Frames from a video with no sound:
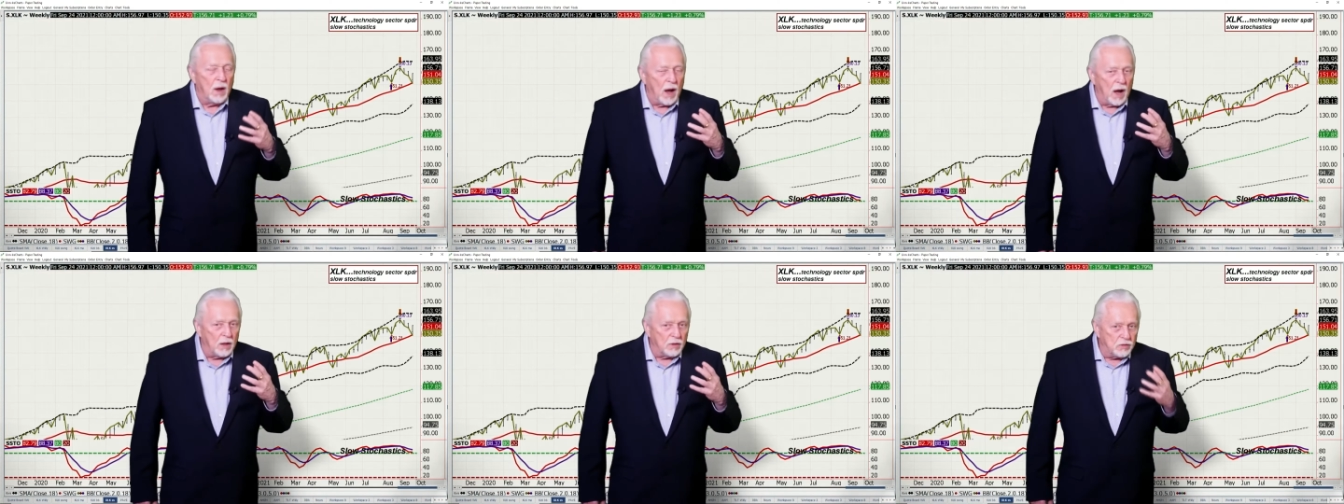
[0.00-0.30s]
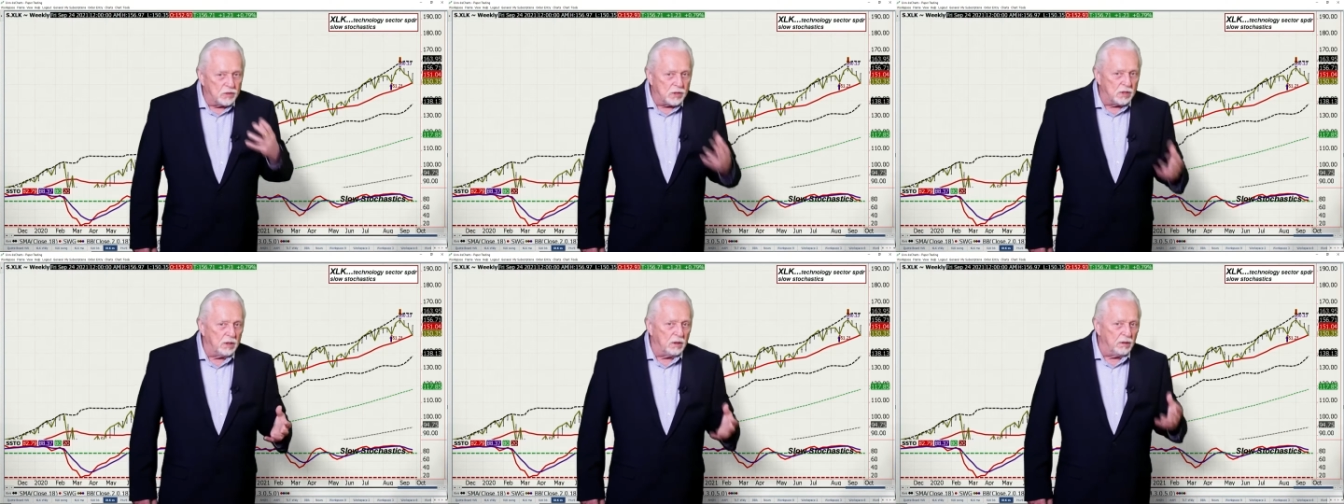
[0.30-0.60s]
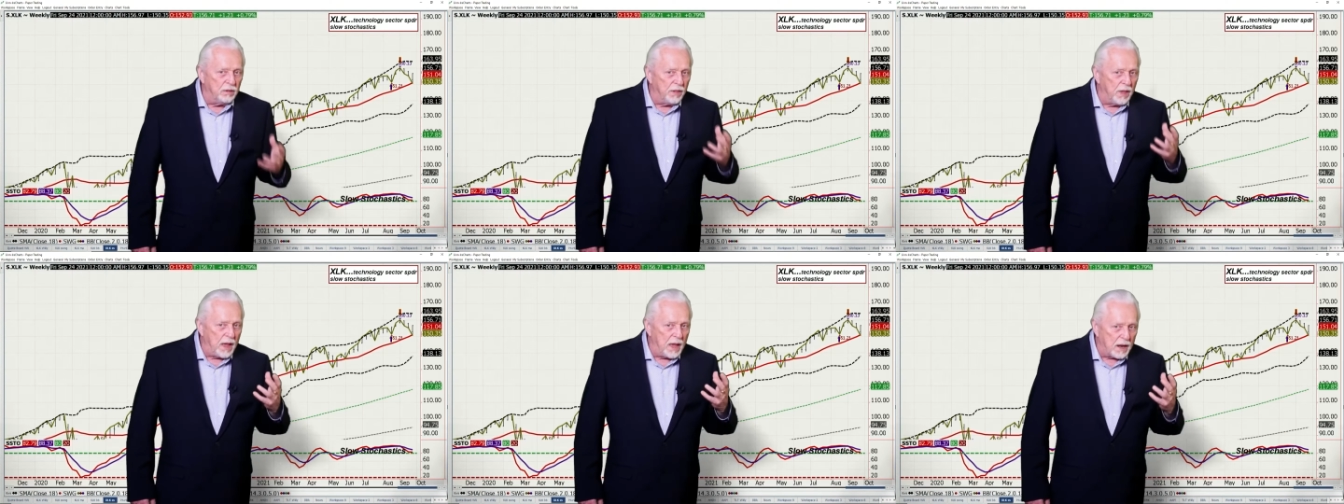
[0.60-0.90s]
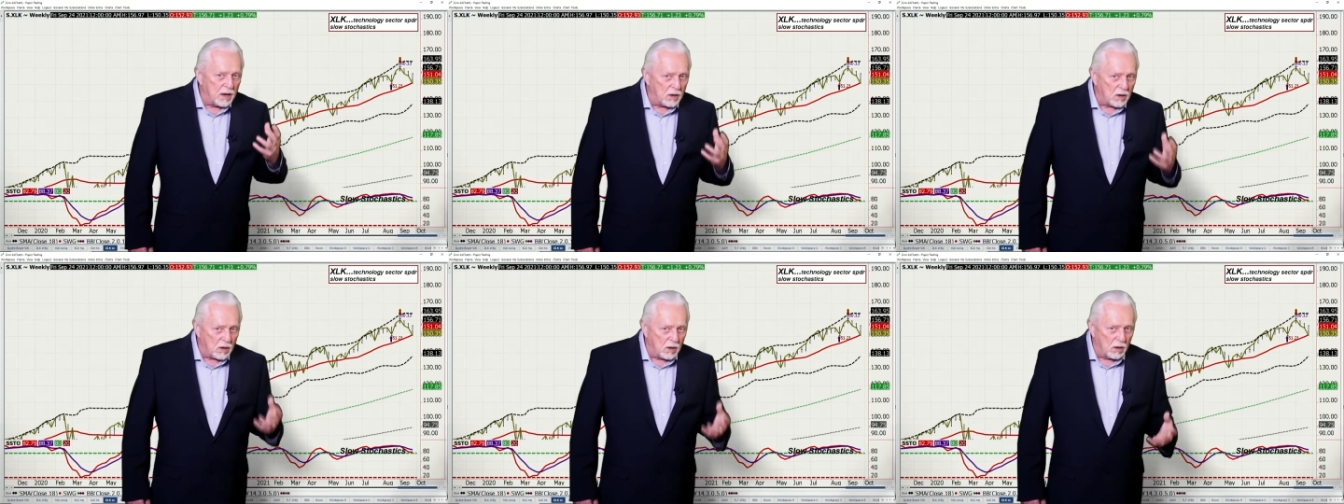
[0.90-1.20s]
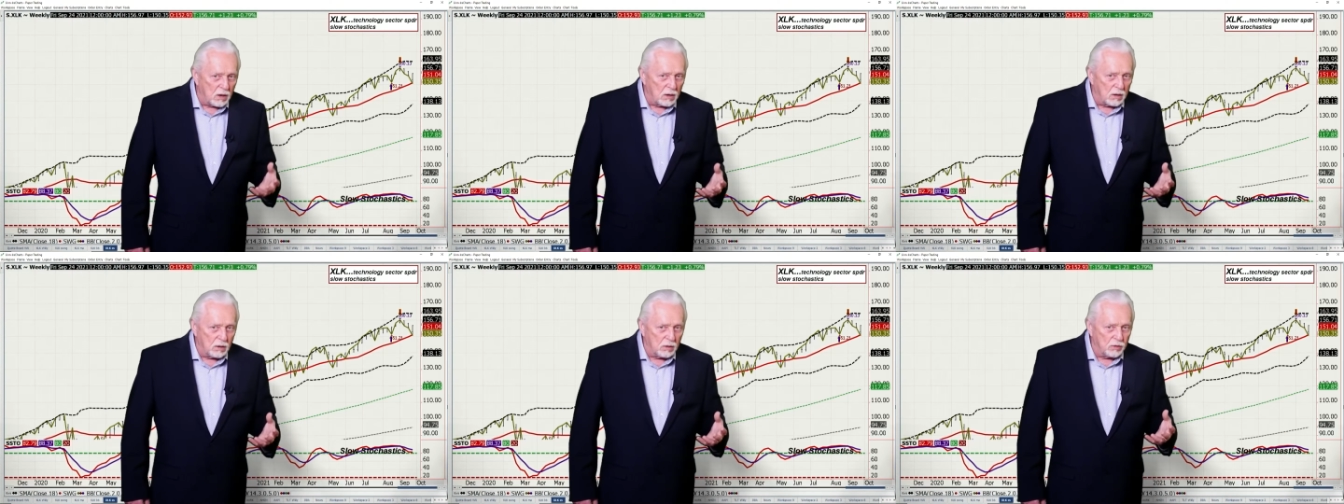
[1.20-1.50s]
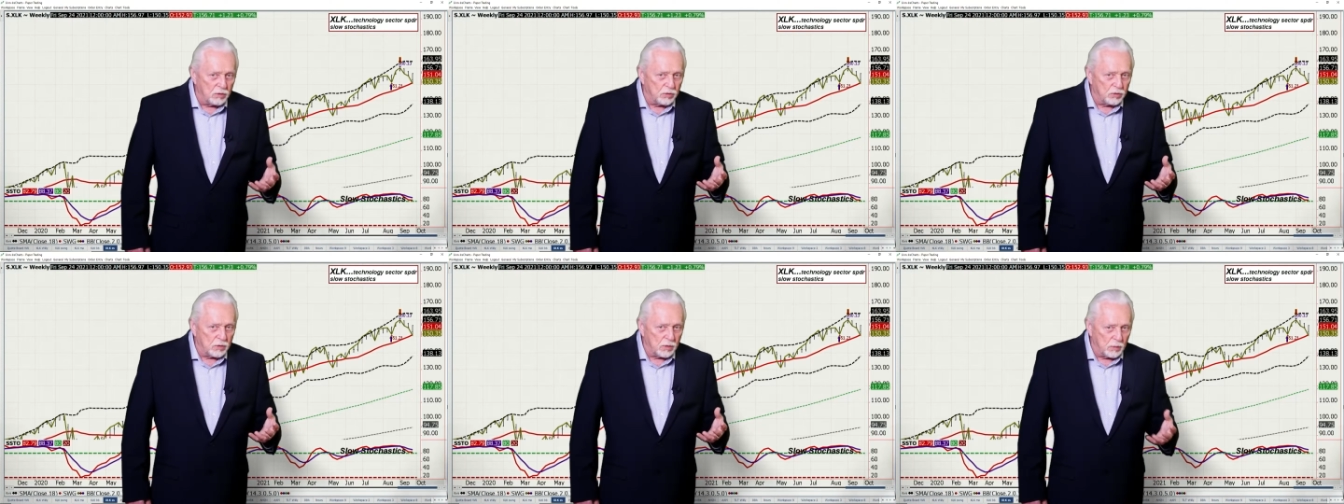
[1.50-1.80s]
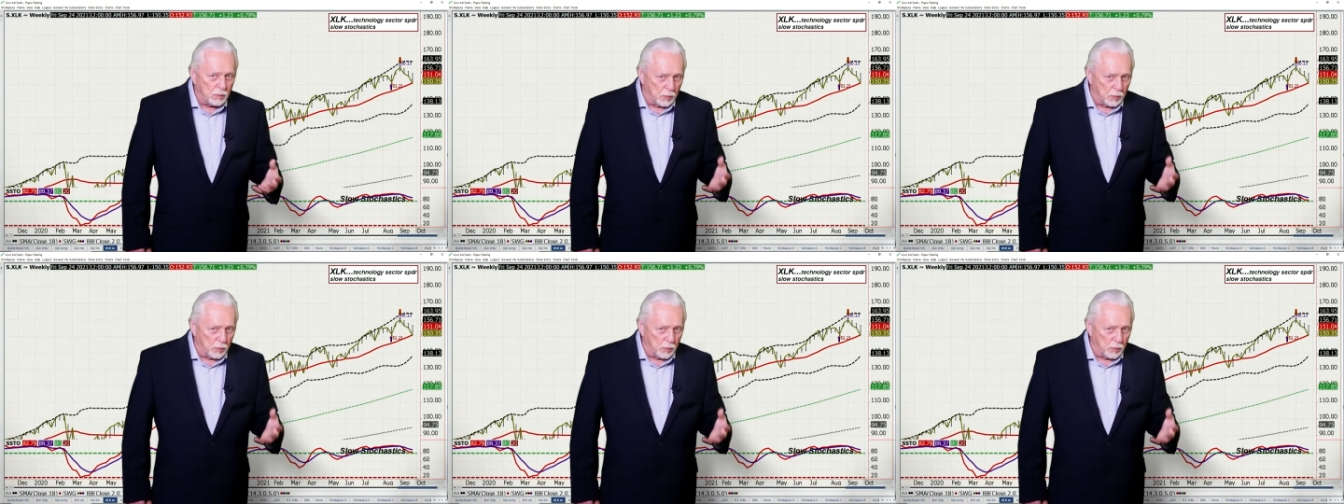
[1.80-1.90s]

Until that occurs